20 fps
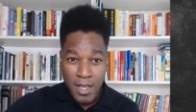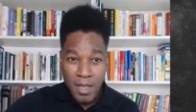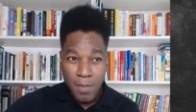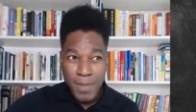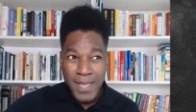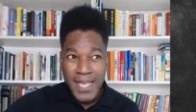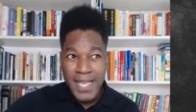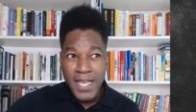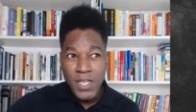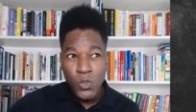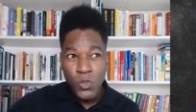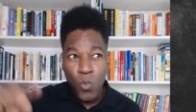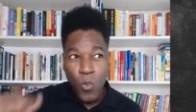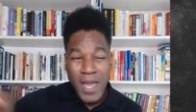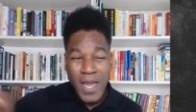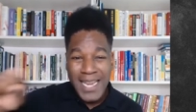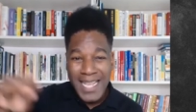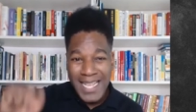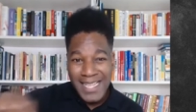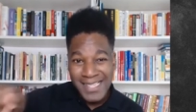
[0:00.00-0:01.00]
Because
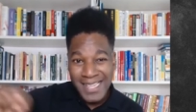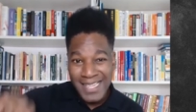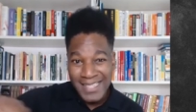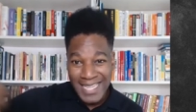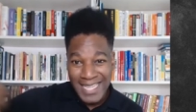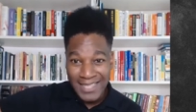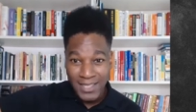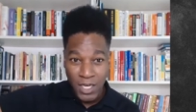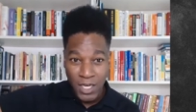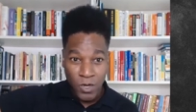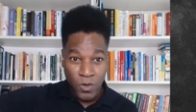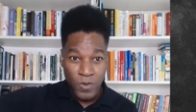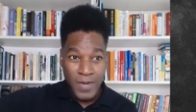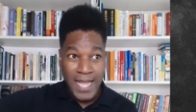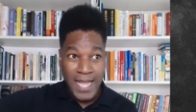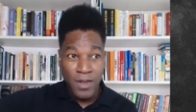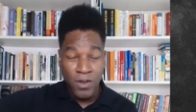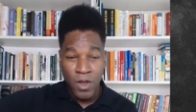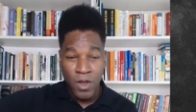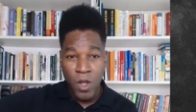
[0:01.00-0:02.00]
what is it that the
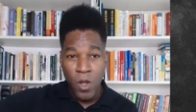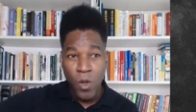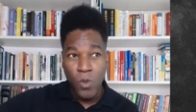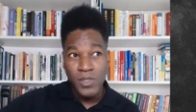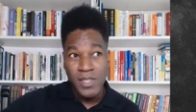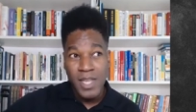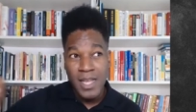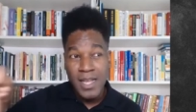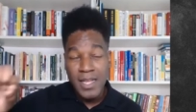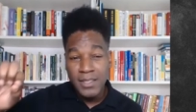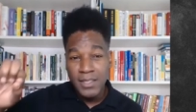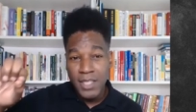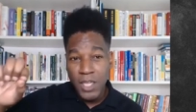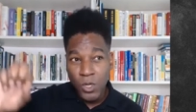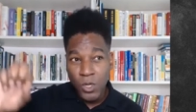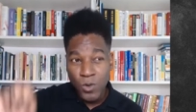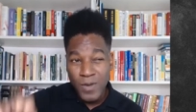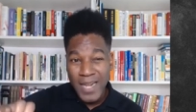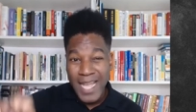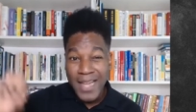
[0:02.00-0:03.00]
creator knows? The
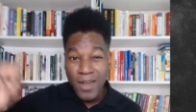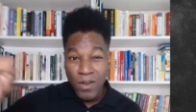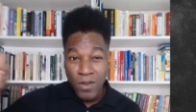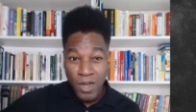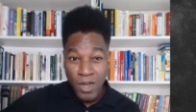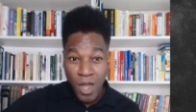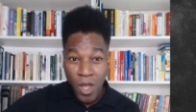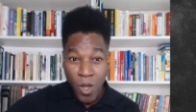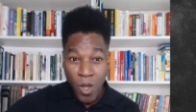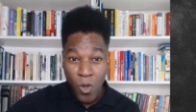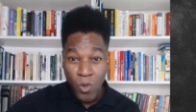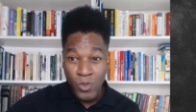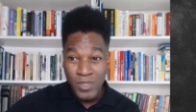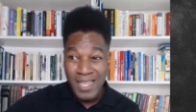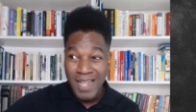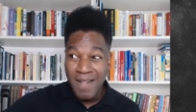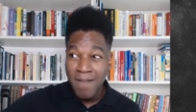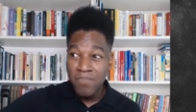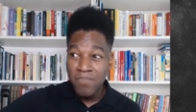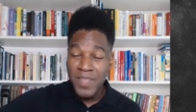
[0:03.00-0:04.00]
creator knows
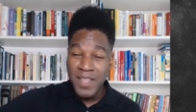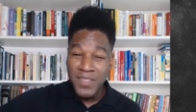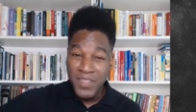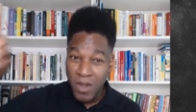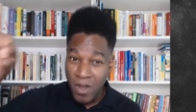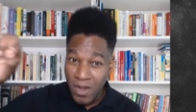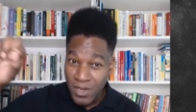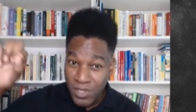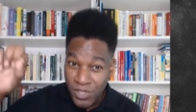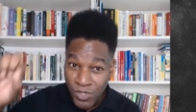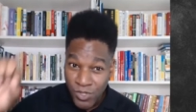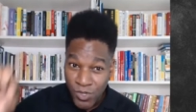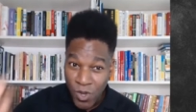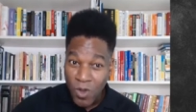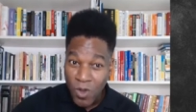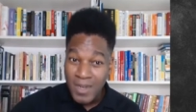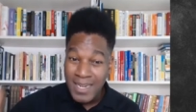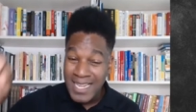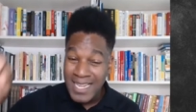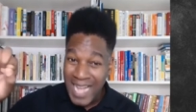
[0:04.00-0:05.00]
that there are
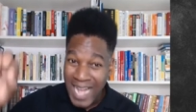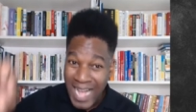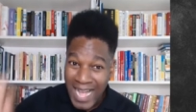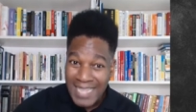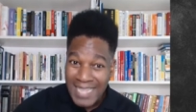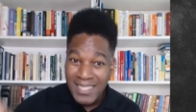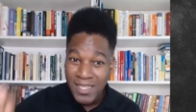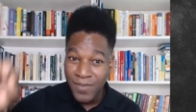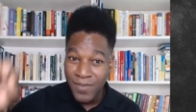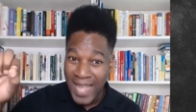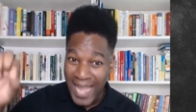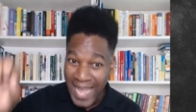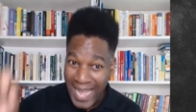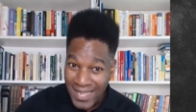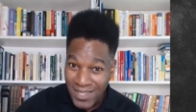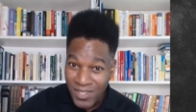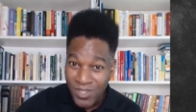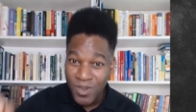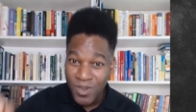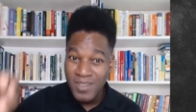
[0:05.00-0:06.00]
certain kinds of
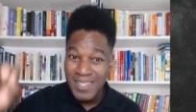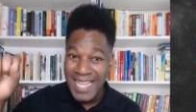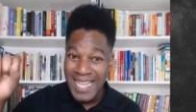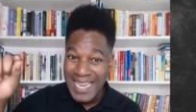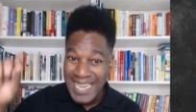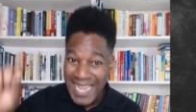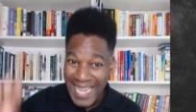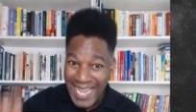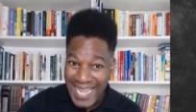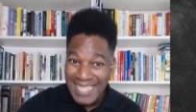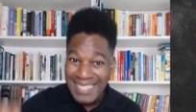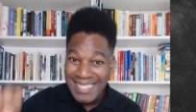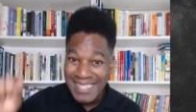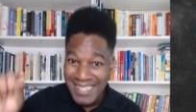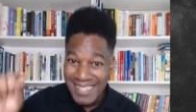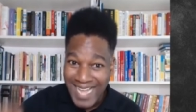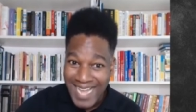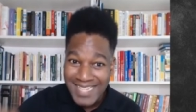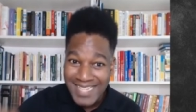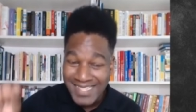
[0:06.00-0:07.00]
answers and
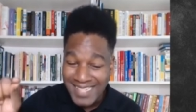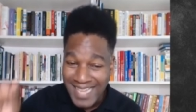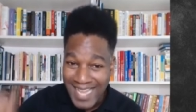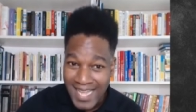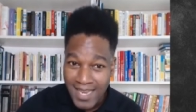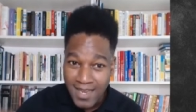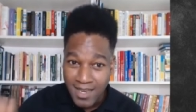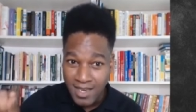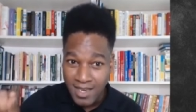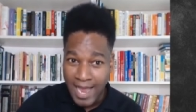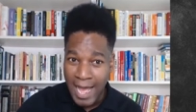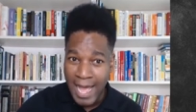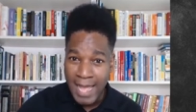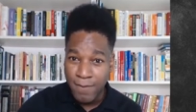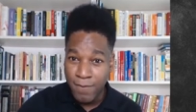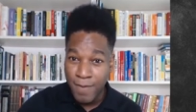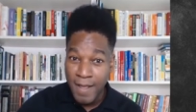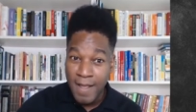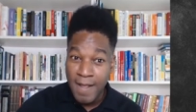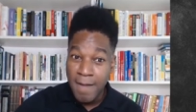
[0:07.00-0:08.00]
insights in
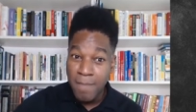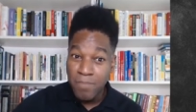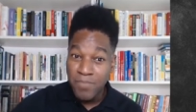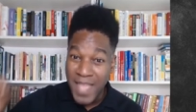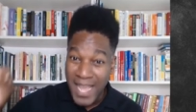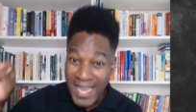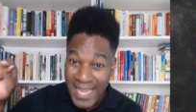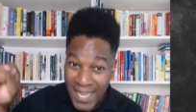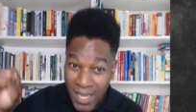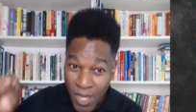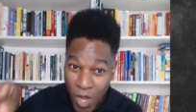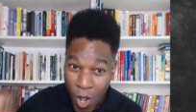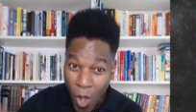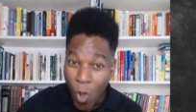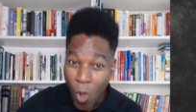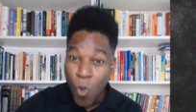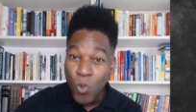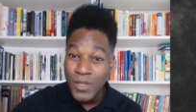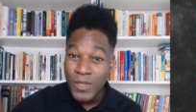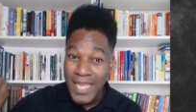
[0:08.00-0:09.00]
life that can
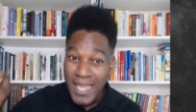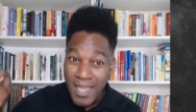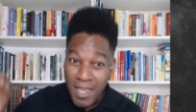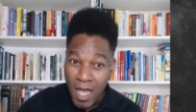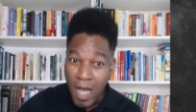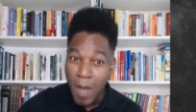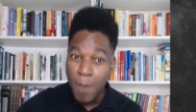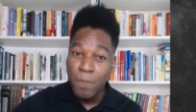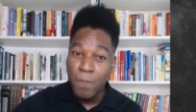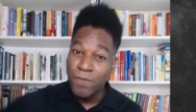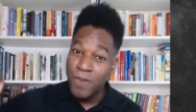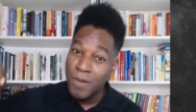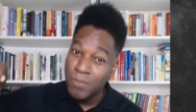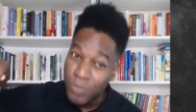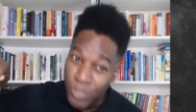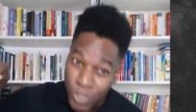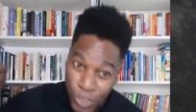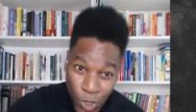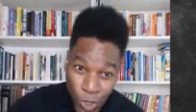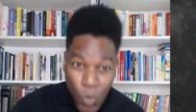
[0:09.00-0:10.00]
only come
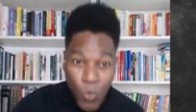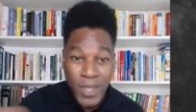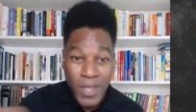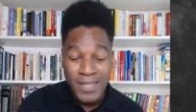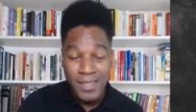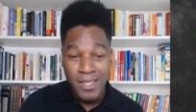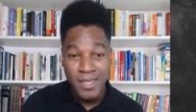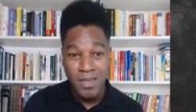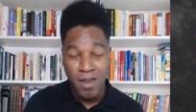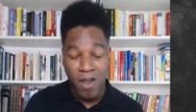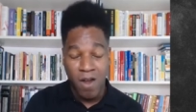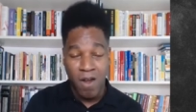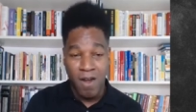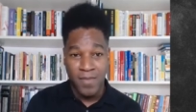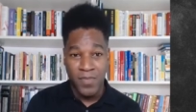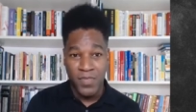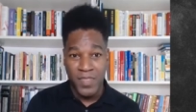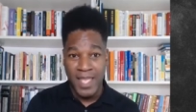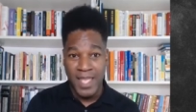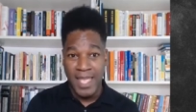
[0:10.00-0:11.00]
from doing the
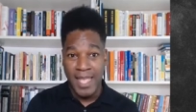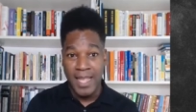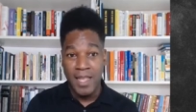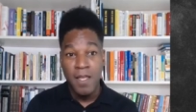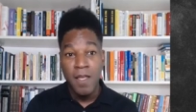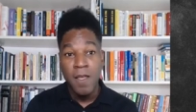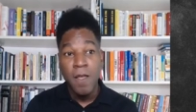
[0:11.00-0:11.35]
darn thing,